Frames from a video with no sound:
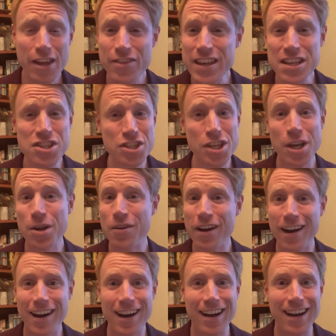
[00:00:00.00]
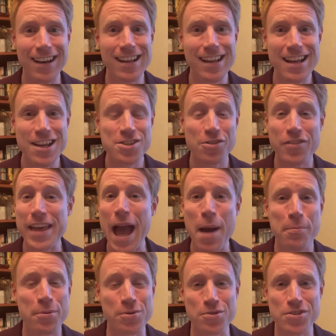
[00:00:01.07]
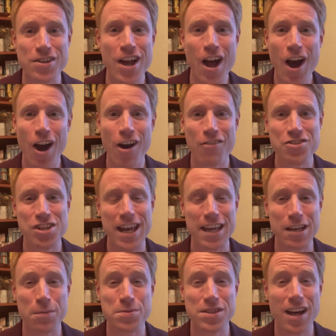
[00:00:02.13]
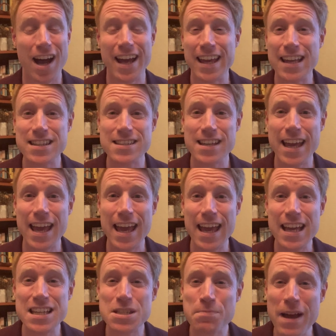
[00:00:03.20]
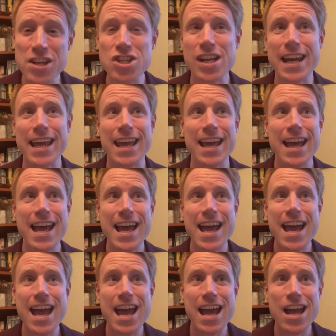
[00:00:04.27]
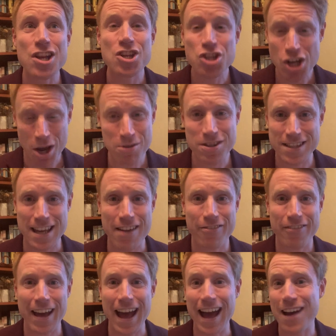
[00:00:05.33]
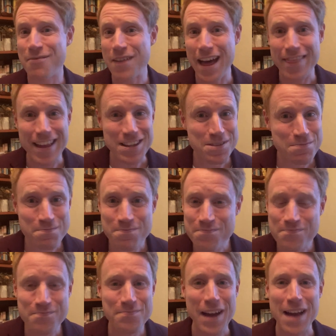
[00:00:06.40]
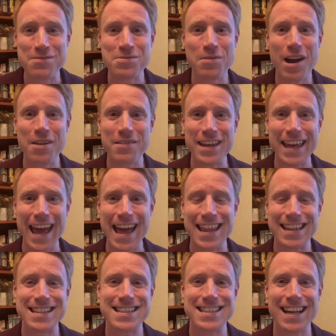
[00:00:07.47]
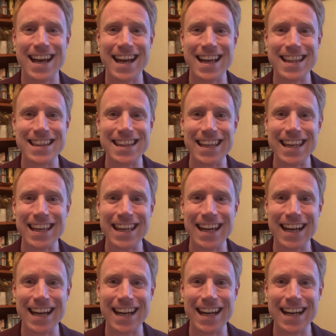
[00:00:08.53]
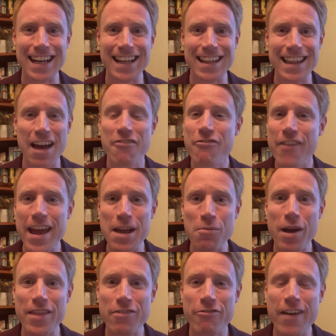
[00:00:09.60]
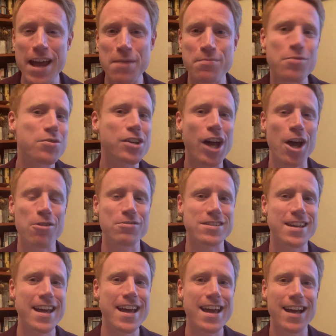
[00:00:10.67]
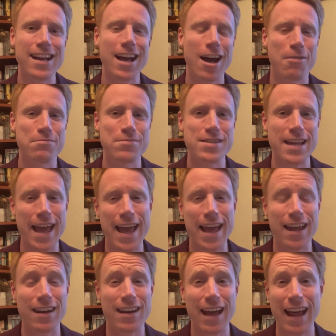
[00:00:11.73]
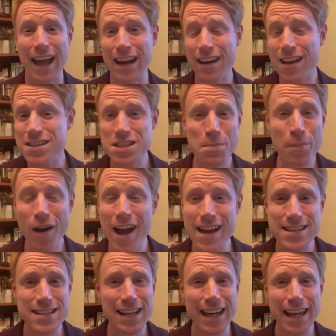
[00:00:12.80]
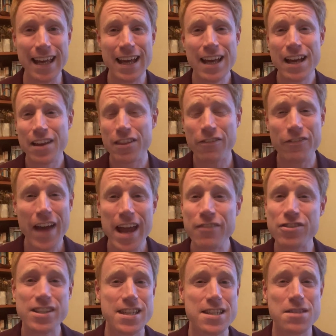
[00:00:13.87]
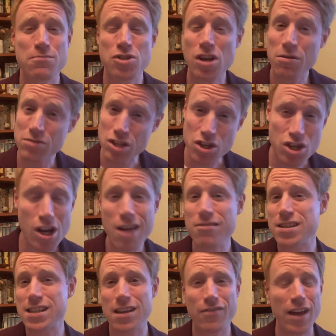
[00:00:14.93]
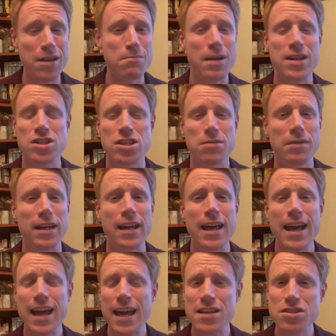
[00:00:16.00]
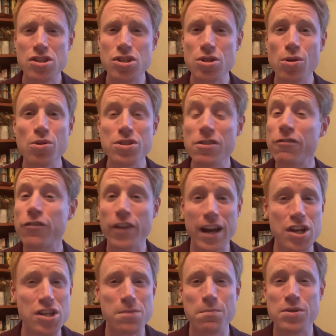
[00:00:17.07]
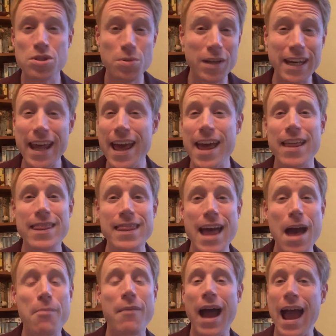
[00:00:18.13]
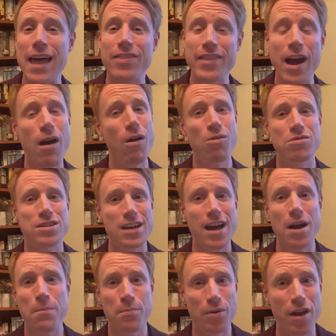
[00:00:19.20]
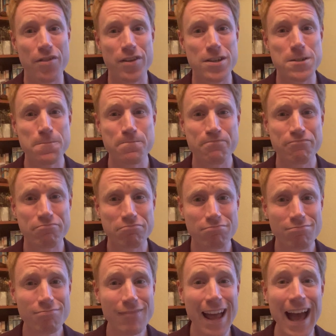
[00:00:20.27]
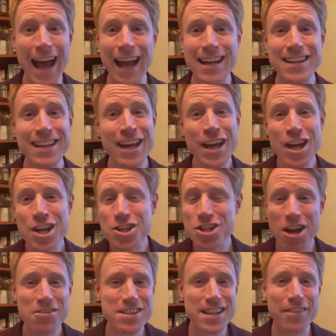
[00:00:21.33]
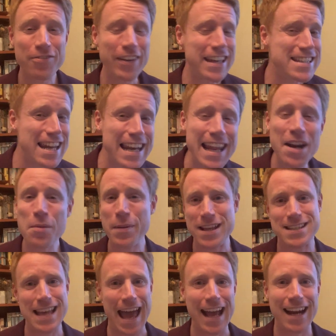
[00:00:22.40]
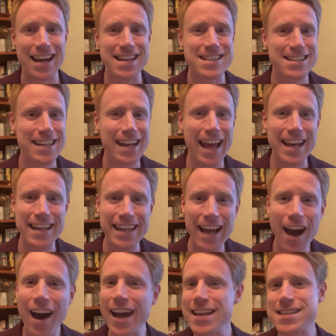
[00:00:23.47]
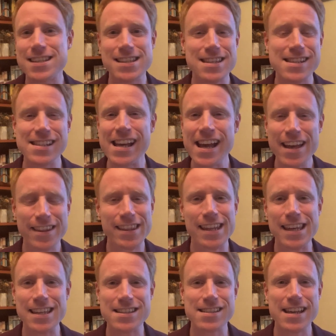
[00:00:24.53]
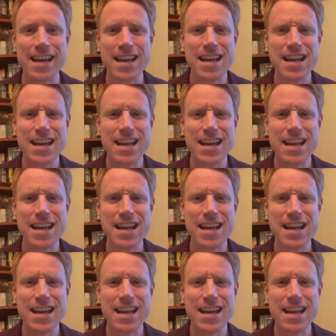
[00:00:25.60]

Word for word: these two are sort of the apples of Jacob's eyes especially Joseph, um, and that's perhaps where we get uh, the uh, that fate where the fabled coat comes in. And unsurprisingly, the favoritism shown to Joseph and Benjamin is a source of friction between them and their older brothers. And Joseph, is a little bit tactless and, and he heightens these